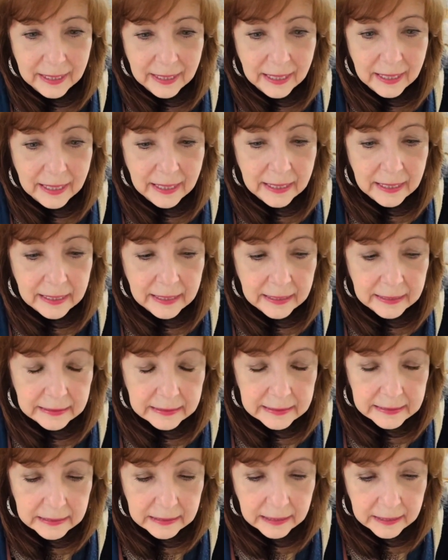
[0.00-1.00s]

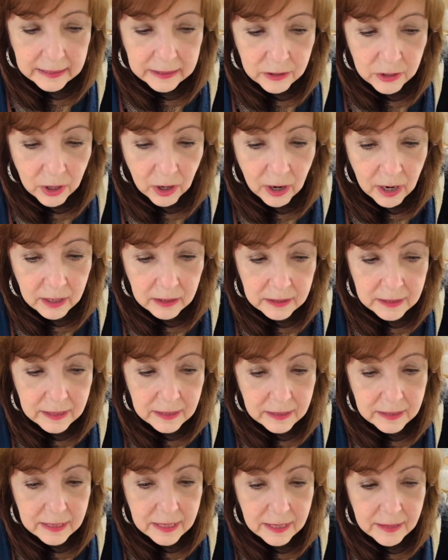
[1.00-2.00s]
And I talked to
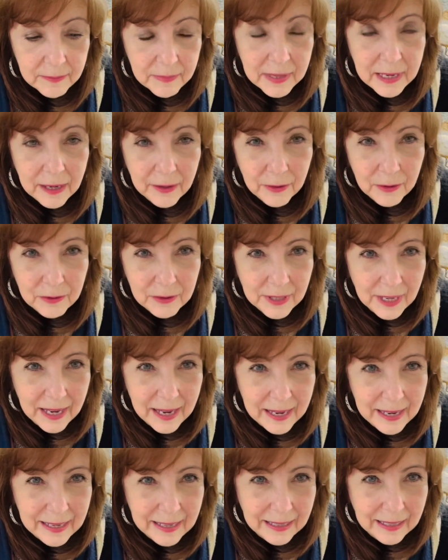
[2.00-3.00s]
Tim the other
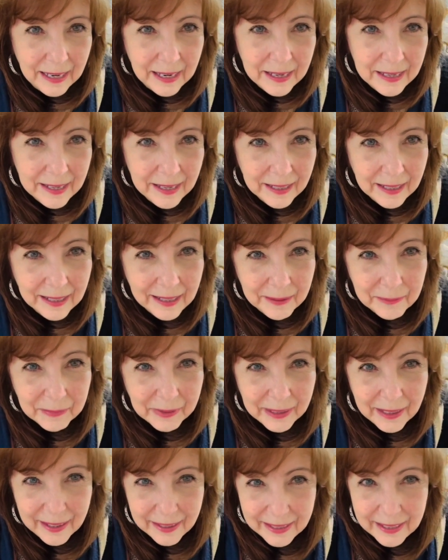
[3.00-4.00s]
day and I, I'm
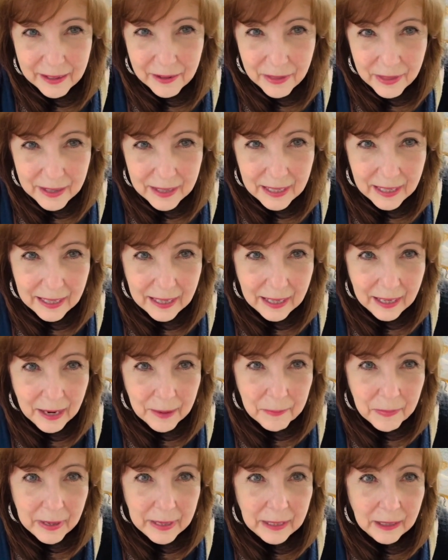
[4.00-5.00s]
kind of thinking I
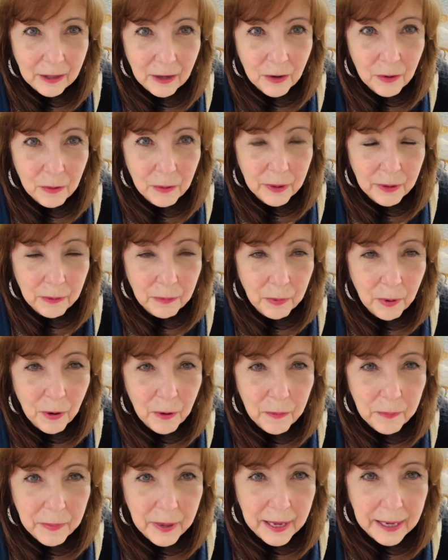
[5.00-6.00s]
might go with
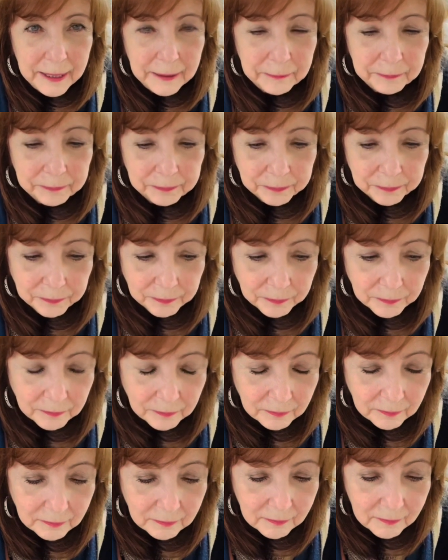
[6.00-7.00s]
propane.
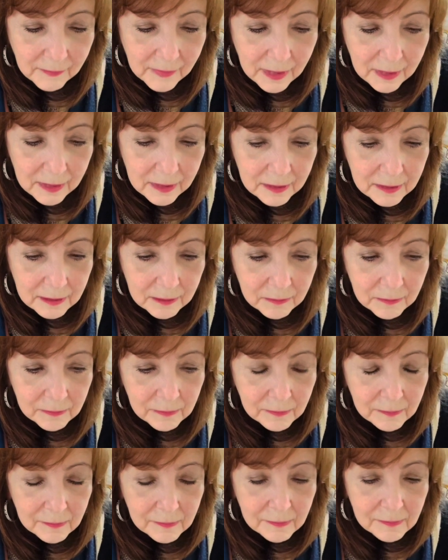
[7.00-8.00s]
Um,
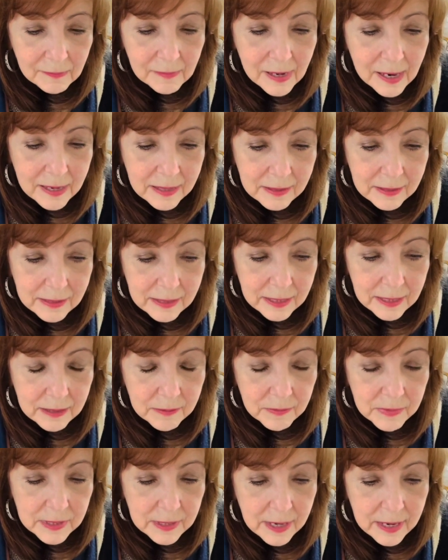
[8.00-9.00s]
and Tim
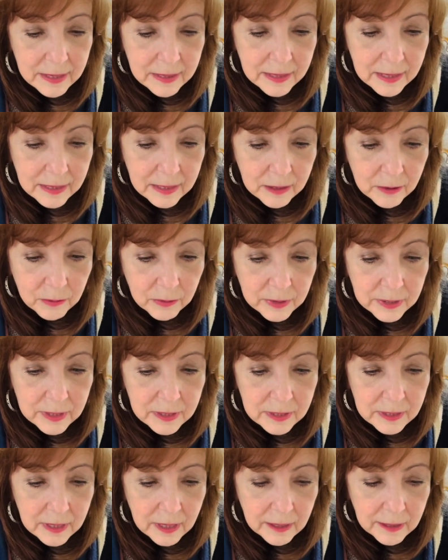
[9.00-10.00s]
said that it
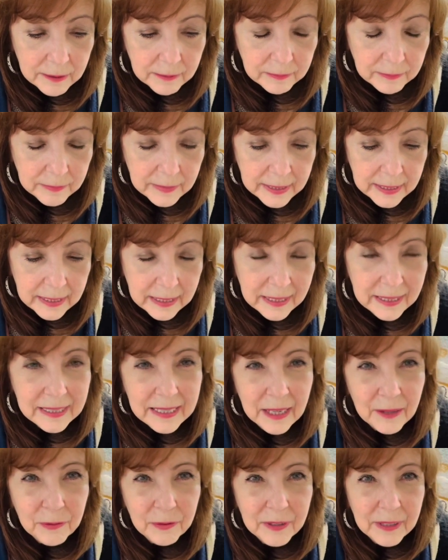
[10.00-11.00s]
was um,
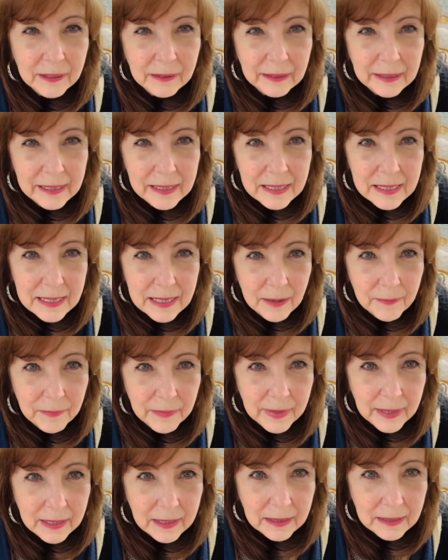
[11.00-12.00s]
definitely
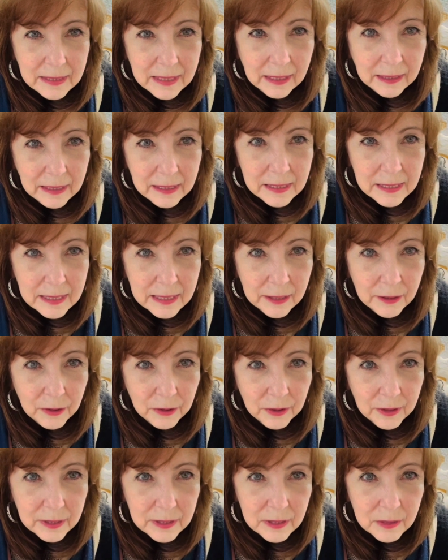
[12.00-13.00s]
something consider.
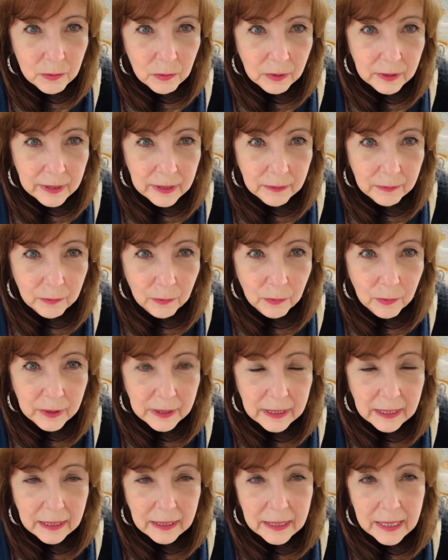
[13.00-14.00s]
It's, it would
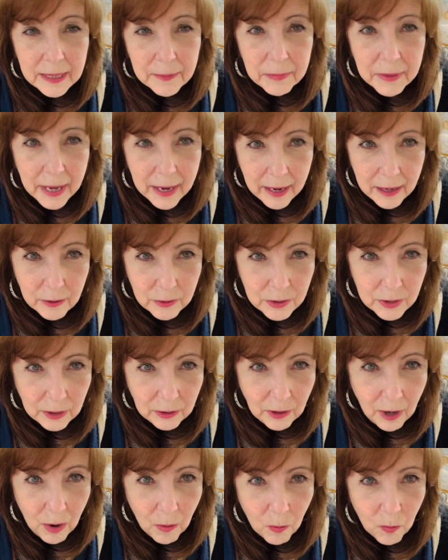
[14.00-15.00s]
keep the house a
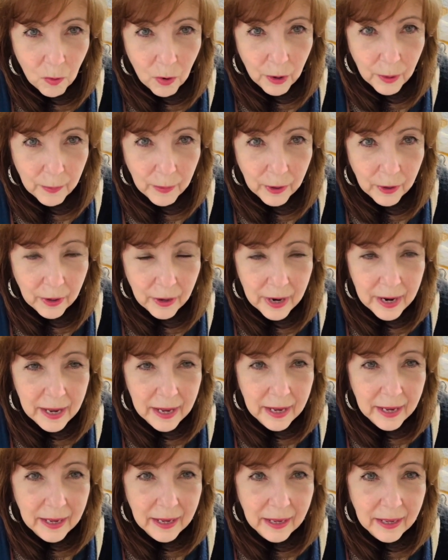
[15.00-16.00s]
lot warmer.
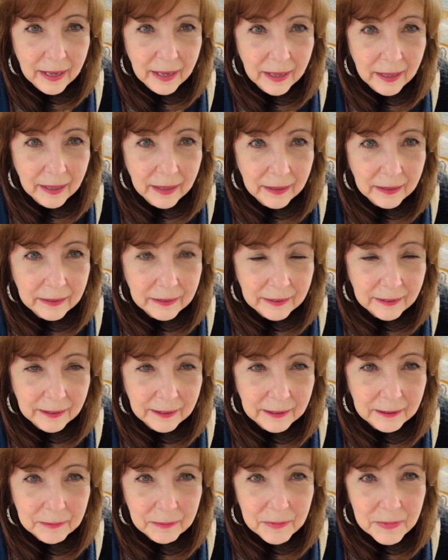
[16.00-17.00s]
And
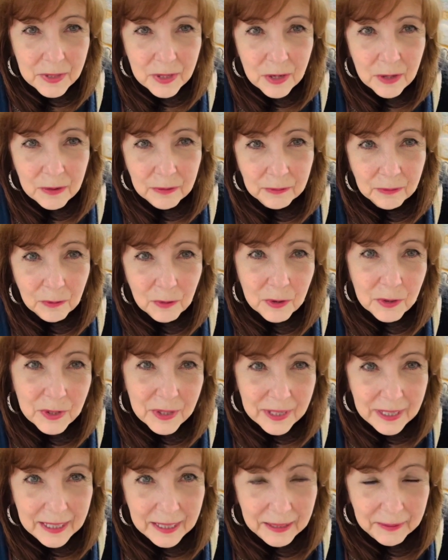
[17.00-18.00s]
um, so we'll
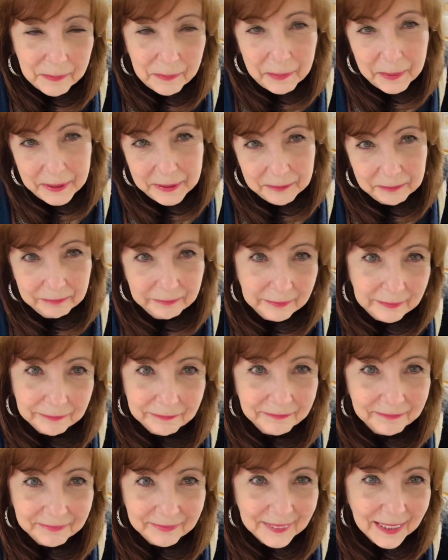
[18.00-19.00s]
see, but
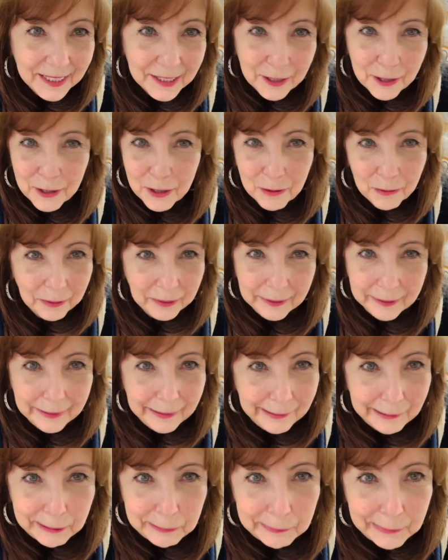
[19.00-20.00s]
I know you really
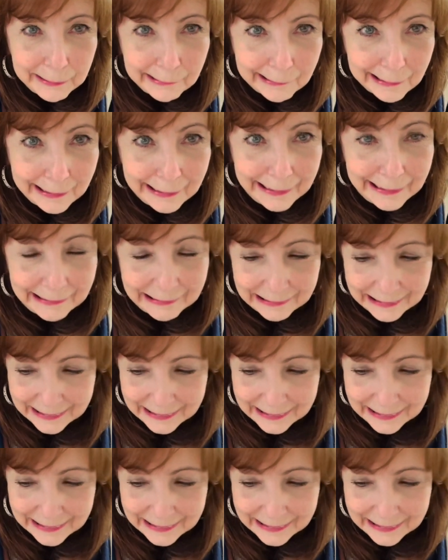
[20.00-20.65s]
care about that.